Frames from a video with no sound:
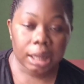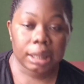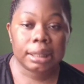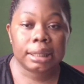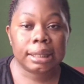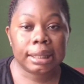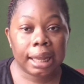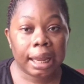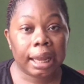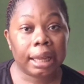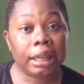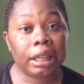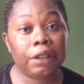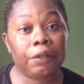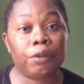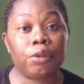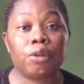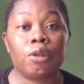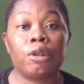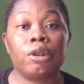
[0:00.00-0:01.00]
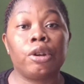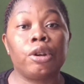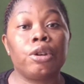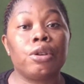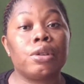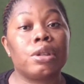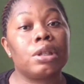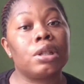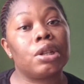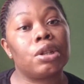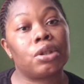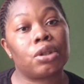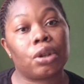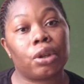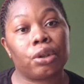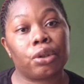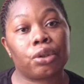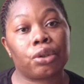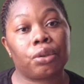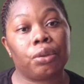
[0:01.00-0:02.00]
And then if you are not using a
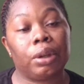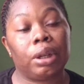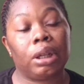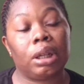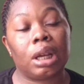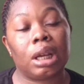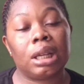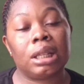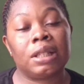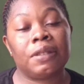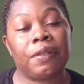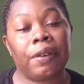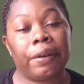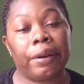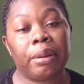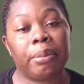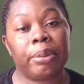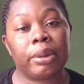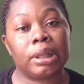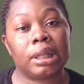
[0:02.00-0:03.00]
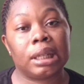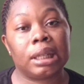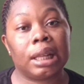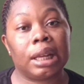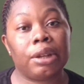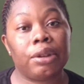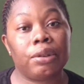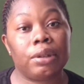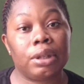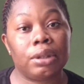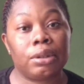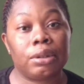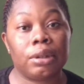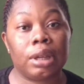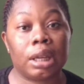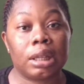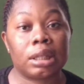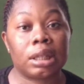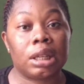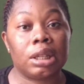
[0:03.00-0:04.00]
sunscreen, it's very important that you need
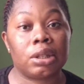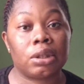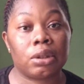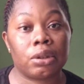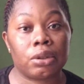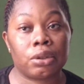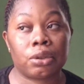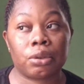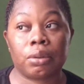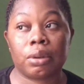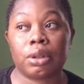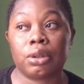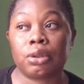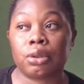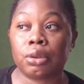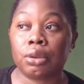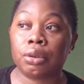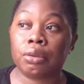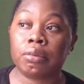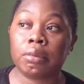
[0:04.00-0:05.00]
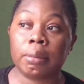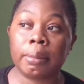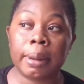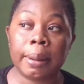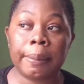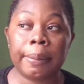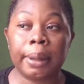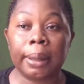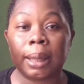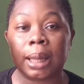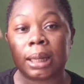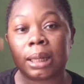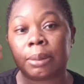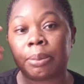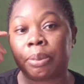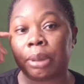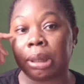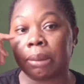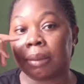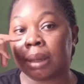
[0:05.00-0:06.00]
to get a sunscreen. So you remember that
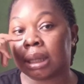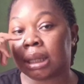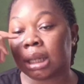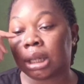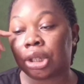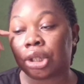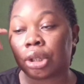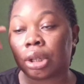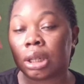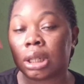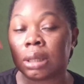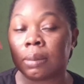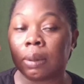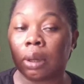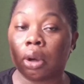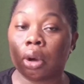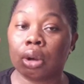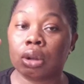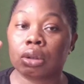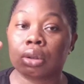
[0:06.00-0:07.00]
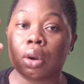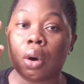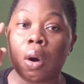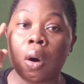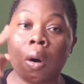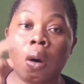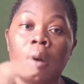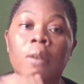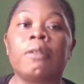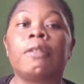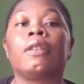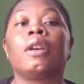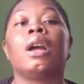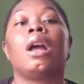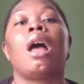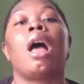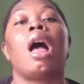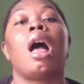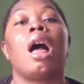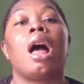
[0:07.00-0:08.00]
the pigmentation is because of
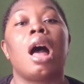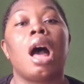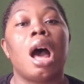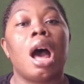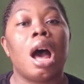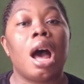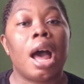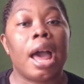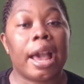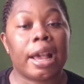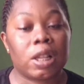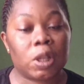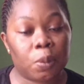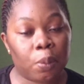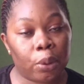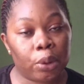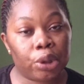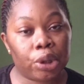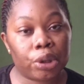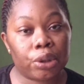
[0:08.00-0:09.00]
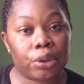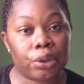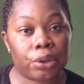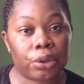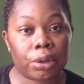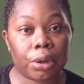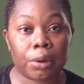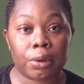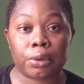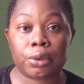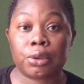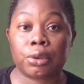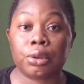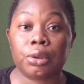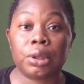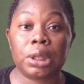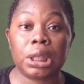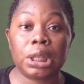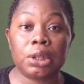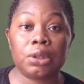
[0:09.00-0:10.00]
exposure to sun, so
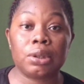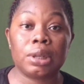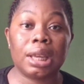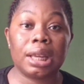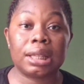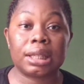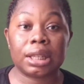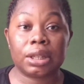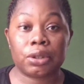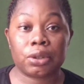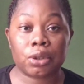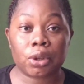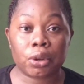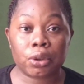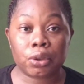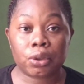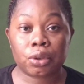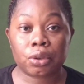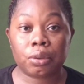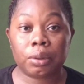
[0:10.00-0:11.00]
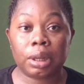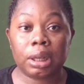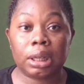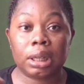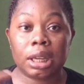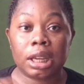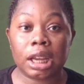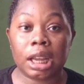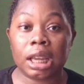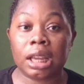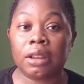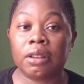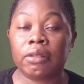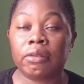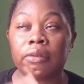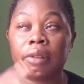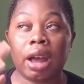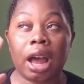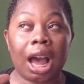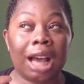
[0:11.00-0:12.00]
you need to get a sunscreen.
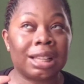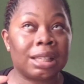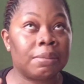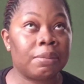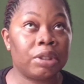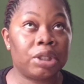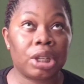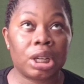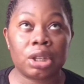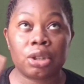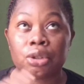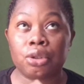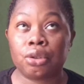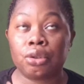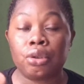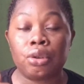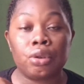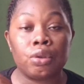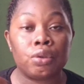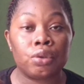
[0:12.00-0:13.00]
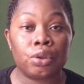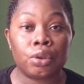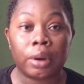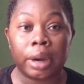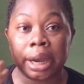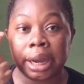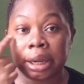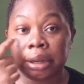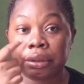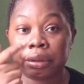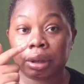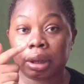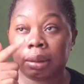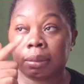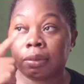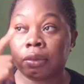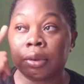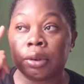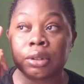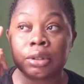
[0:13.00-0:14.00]
In as much as you use your eye
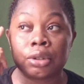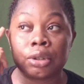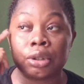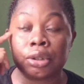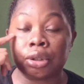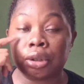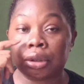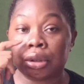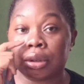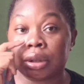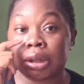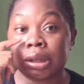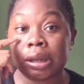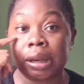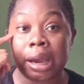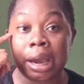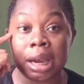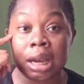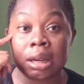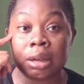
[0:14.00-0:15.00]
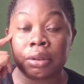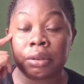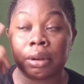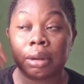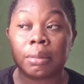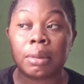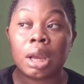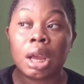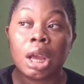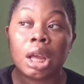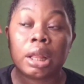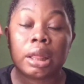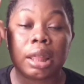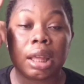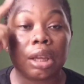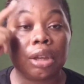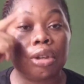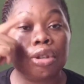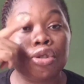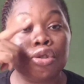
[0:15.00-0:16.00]
cream, once you're done using your eye cream,
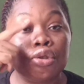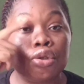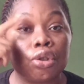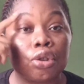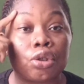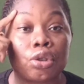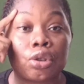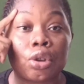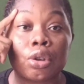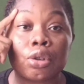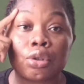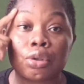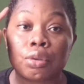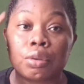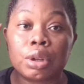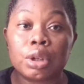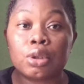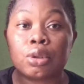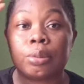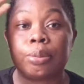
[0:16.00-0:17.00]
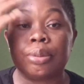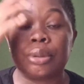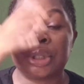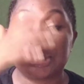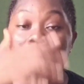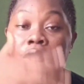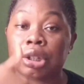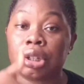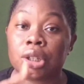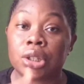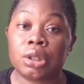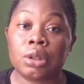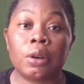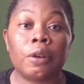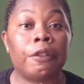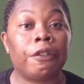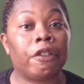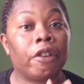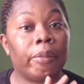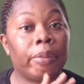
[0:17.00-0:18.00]
then you use your sunscreen to protect
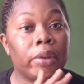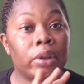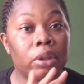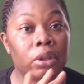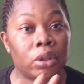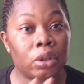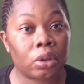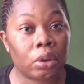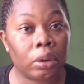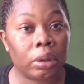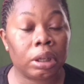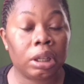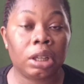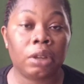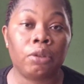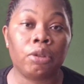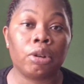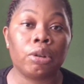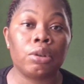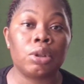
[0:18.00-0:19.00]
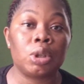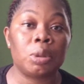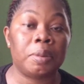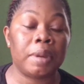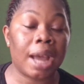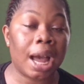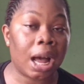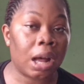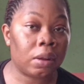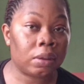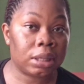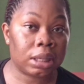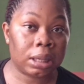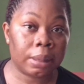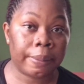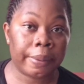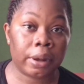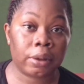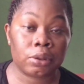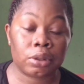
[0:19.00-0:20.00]
yourself from the sun if you're going to be out
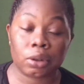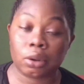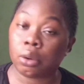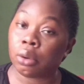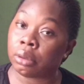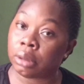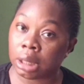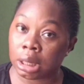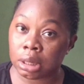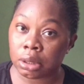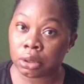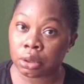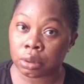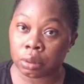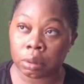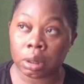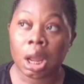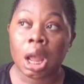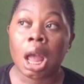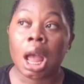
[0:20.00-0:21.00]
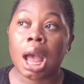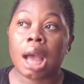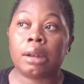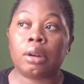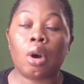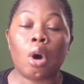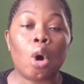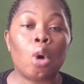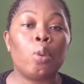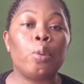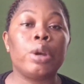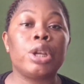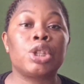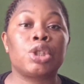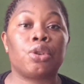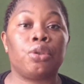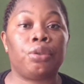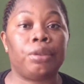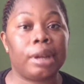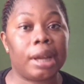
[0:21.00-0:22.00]
and about under the sun, and
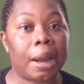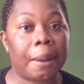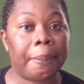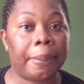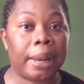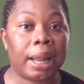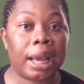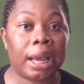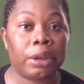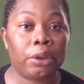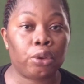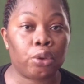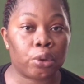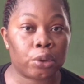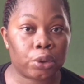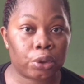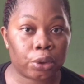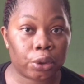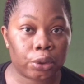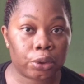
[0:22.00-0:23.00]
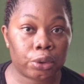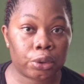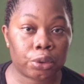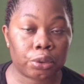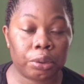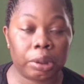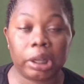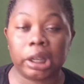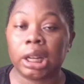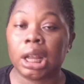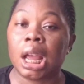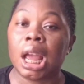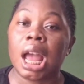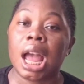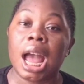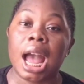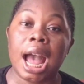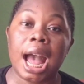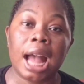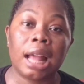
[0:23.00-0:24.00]
always reapply your sunscreen.
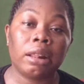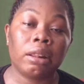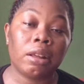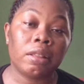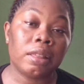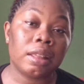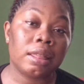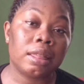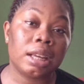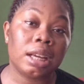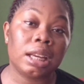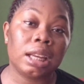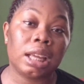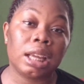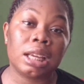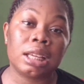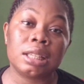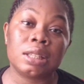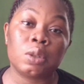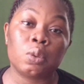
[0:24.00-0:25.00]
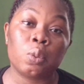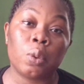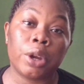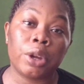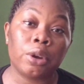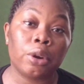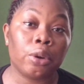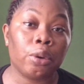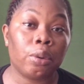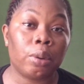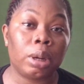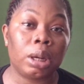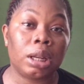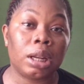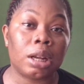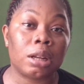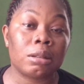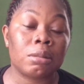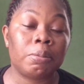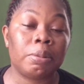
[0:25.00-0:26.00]
Another thing is, when you're
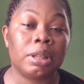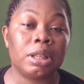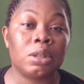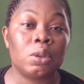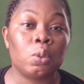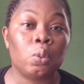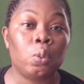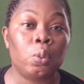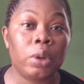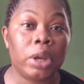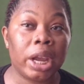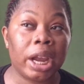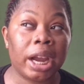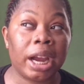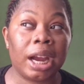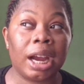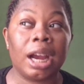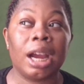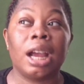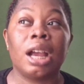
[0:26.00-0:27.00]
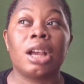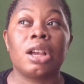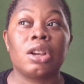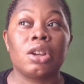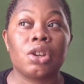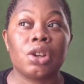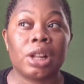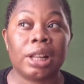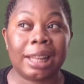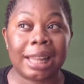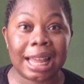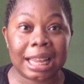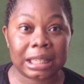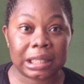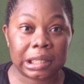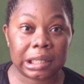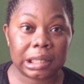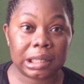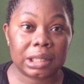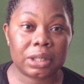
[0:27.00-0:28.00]
going out, please wear
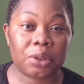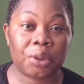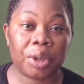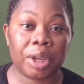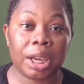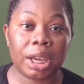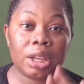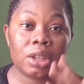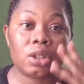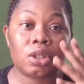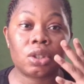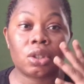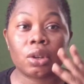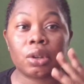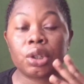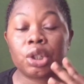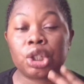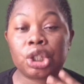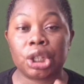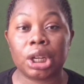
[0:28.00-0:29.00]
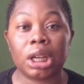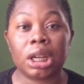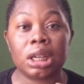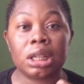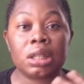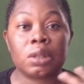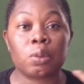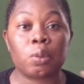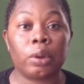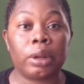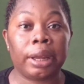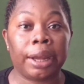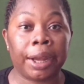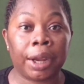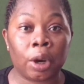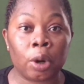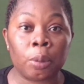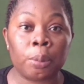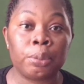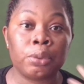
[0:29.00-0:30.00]
glasses. Okay, sun shades would
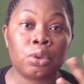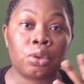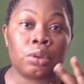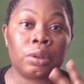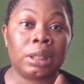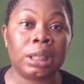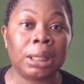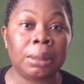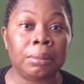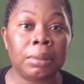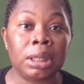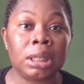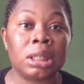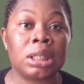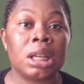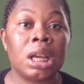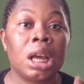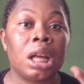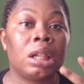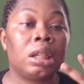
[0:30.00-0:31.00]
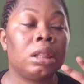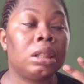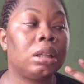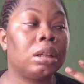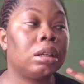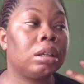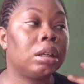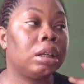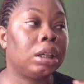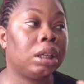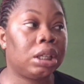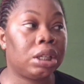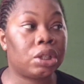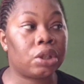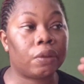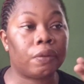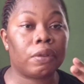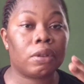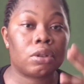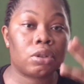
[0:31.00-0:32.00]
help to limit the
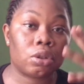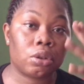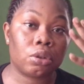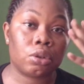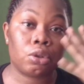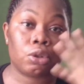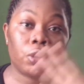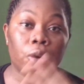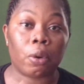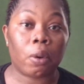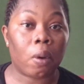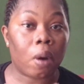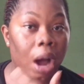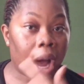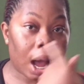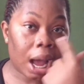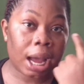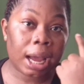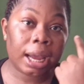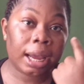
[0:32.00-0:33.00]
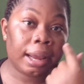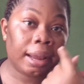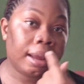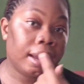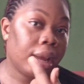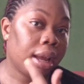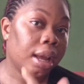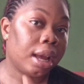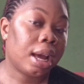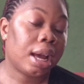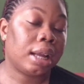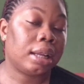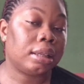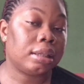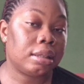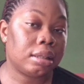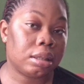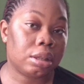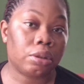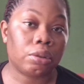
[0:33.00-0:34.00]
heat of the sun to your eye
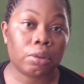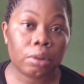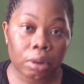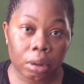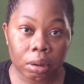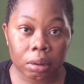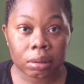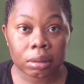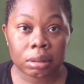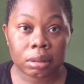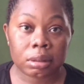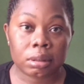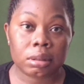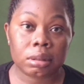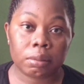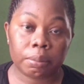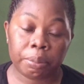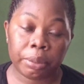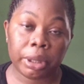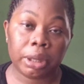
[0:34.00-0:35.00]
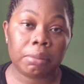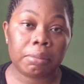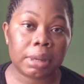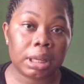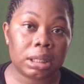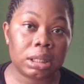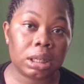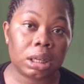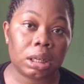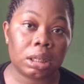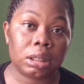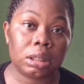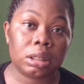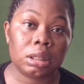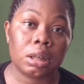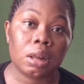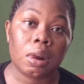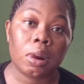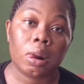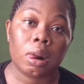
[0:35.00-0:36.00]
and, you know, cause
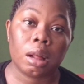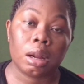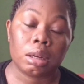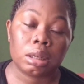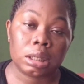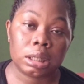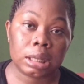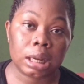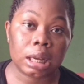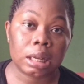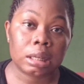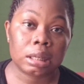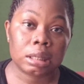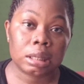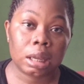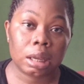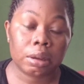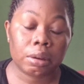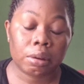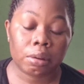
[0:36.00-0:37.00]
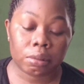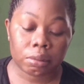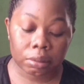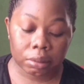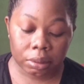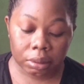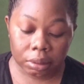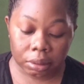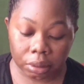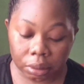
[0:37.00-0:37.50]
pigmented dark circles.